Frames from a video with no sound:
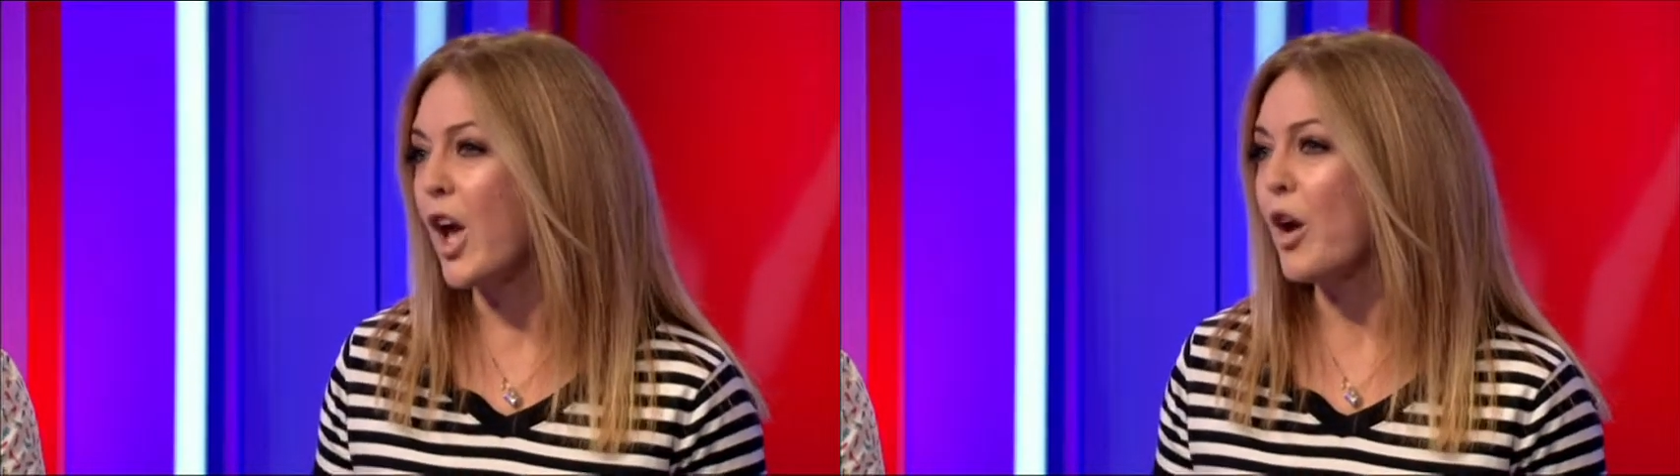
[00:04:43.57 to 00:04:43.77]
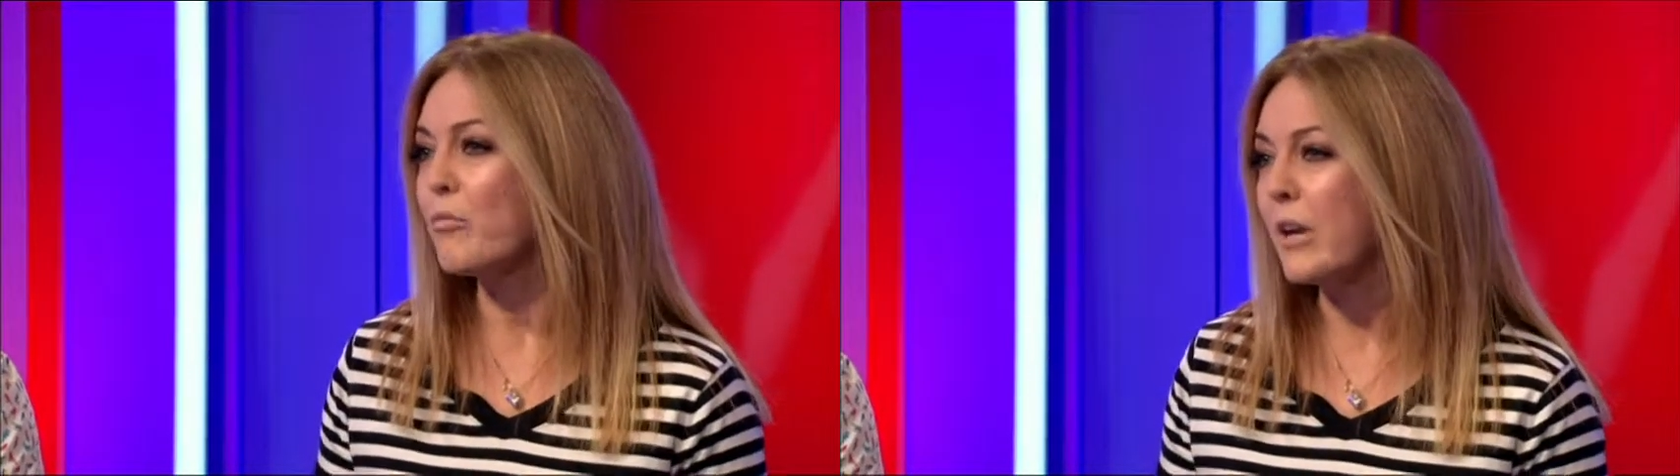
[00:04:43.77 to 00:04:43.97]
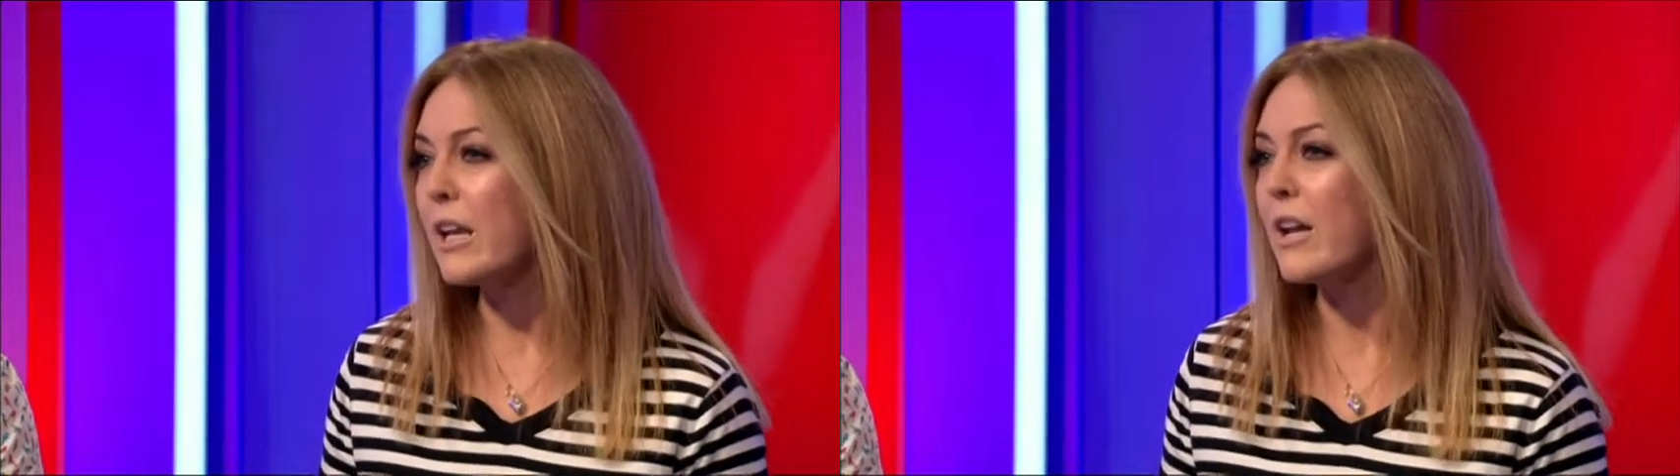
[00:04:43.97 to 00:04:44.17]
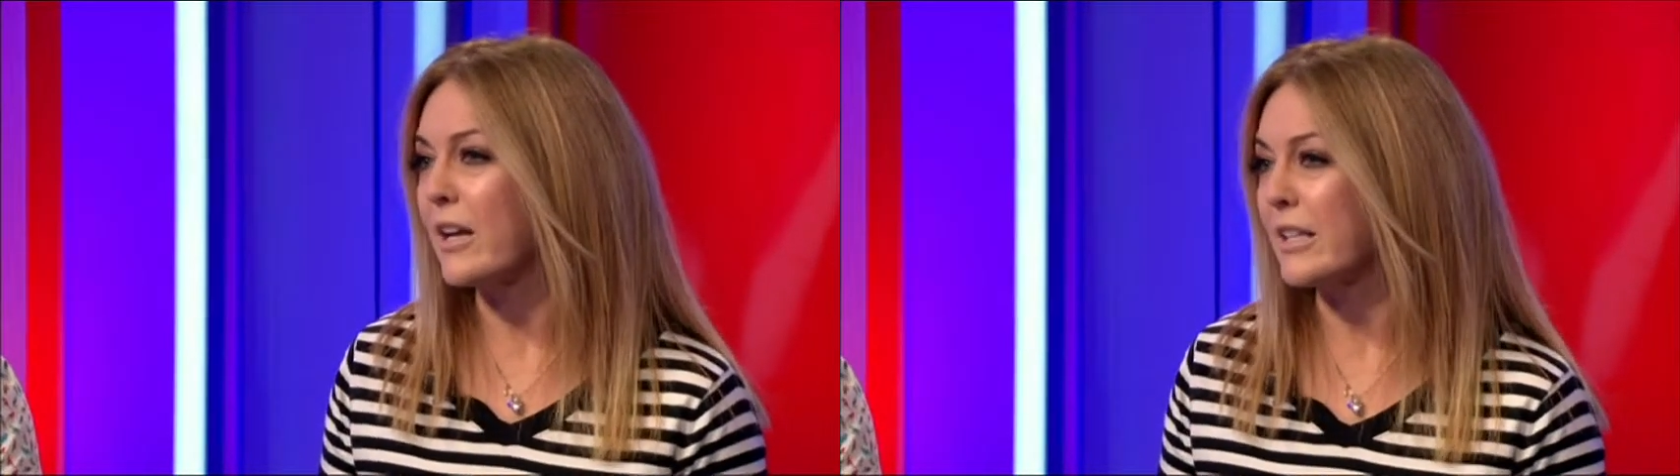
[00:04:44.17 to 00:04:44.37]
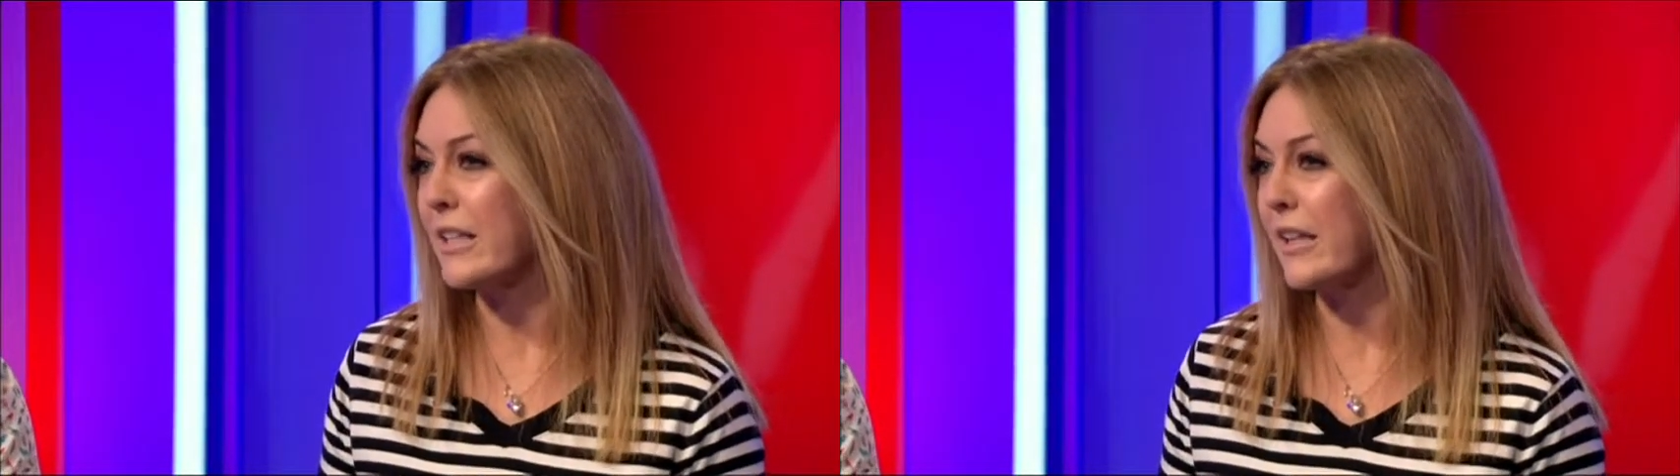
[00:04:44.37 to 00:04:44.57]
are
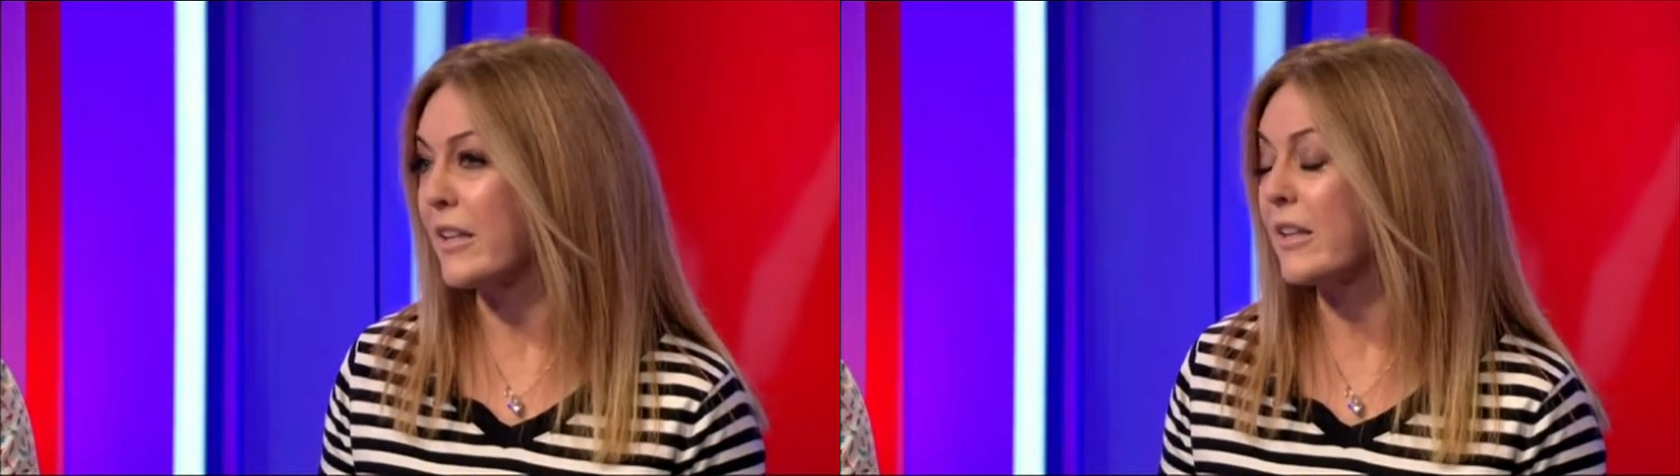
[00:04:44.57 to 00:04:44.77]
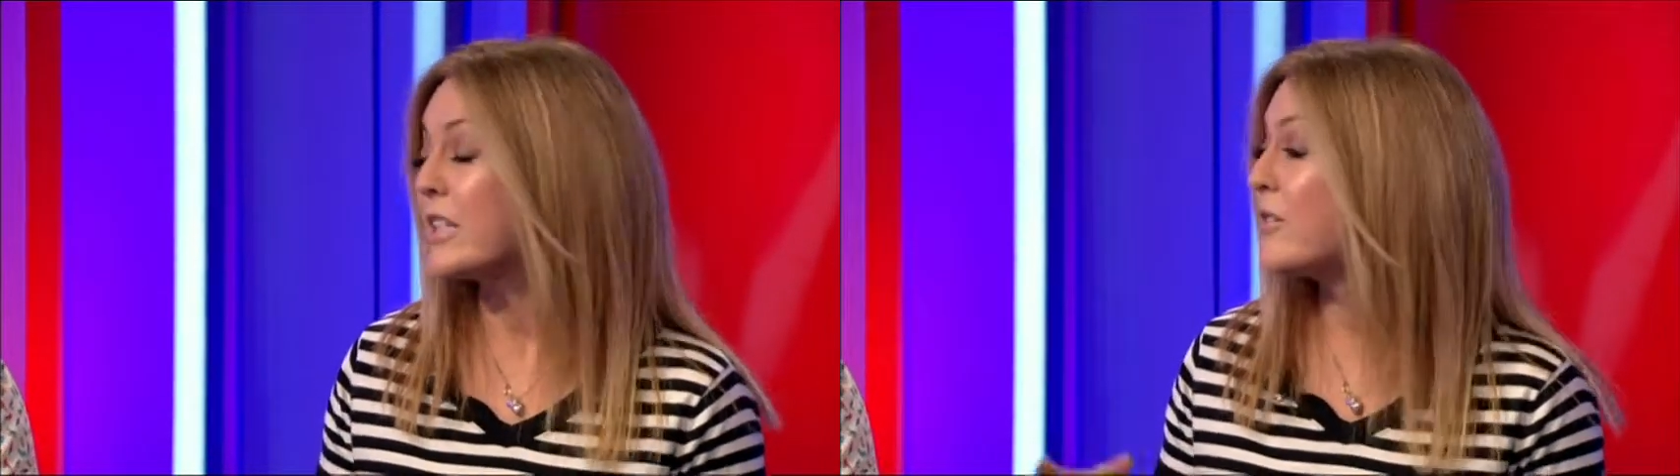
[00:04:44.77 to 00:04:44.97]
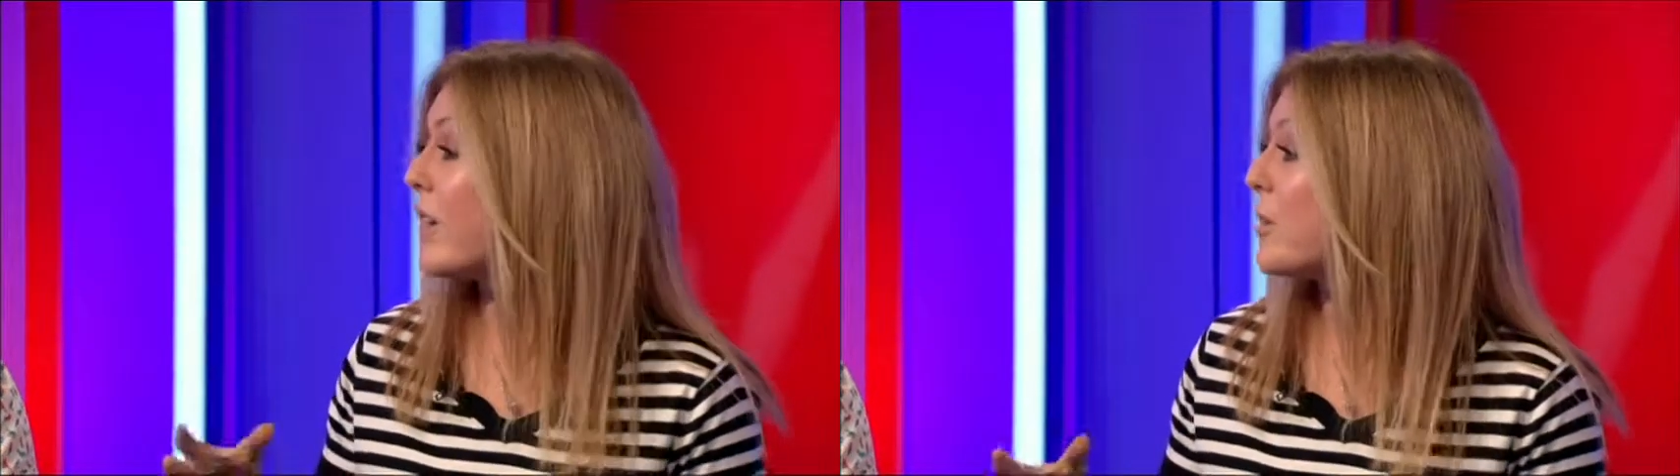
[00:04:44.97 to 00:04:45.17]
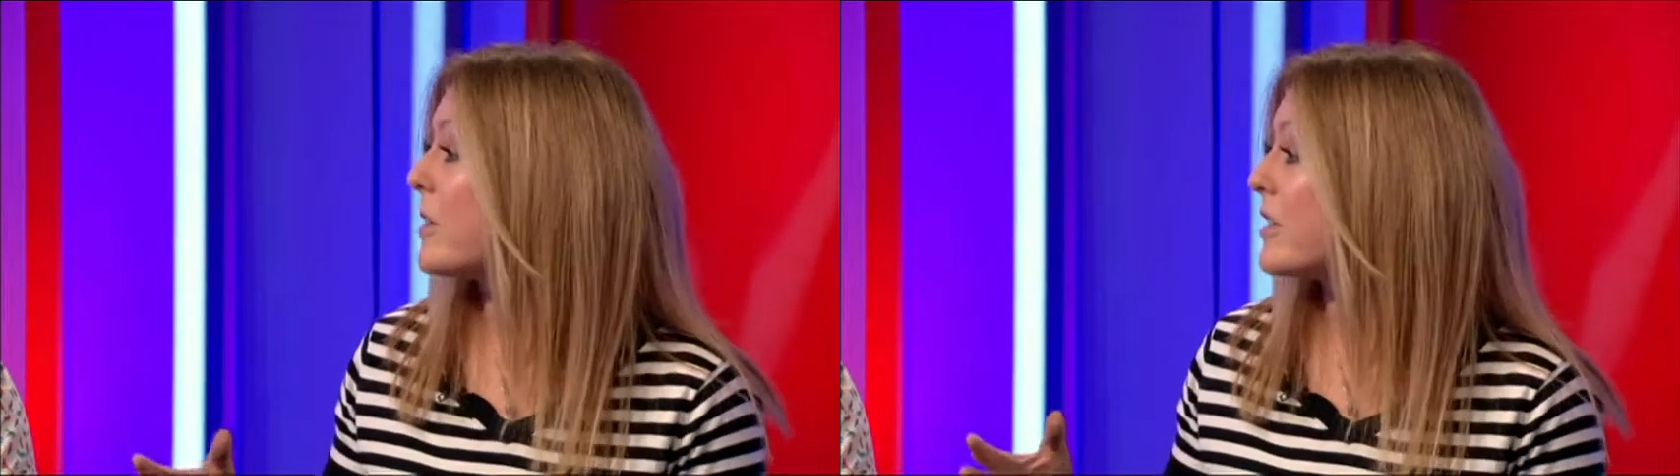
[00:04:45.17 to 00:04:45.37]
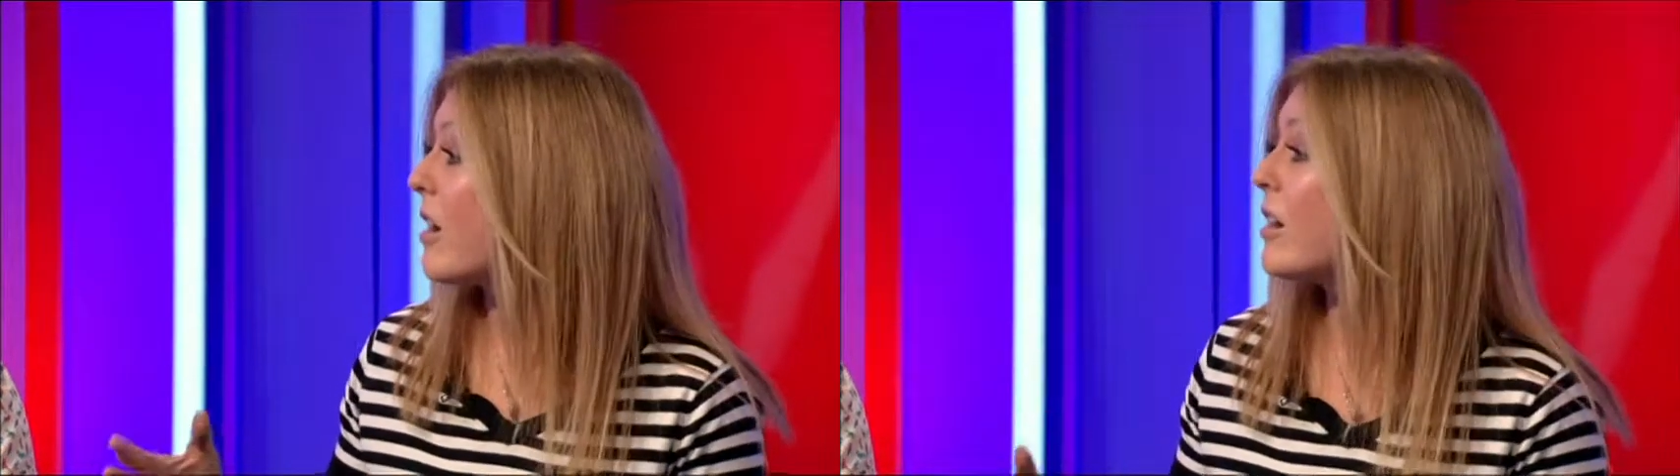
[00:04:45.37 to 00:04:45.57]
realising that the
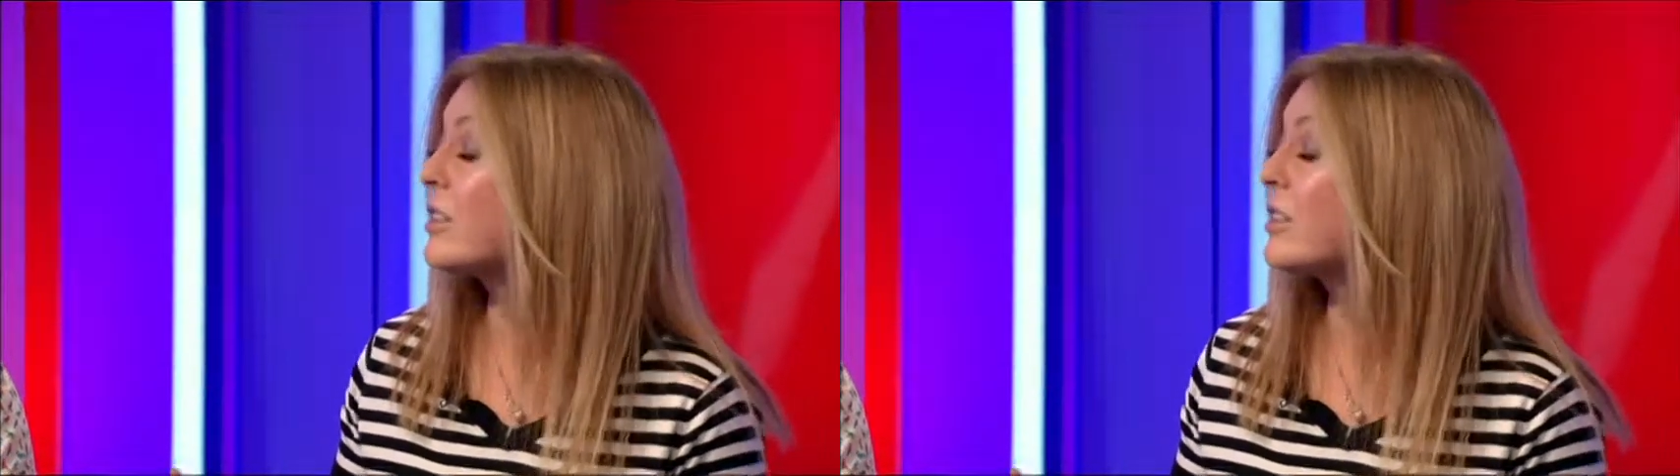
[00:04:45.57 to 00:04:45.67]
developers are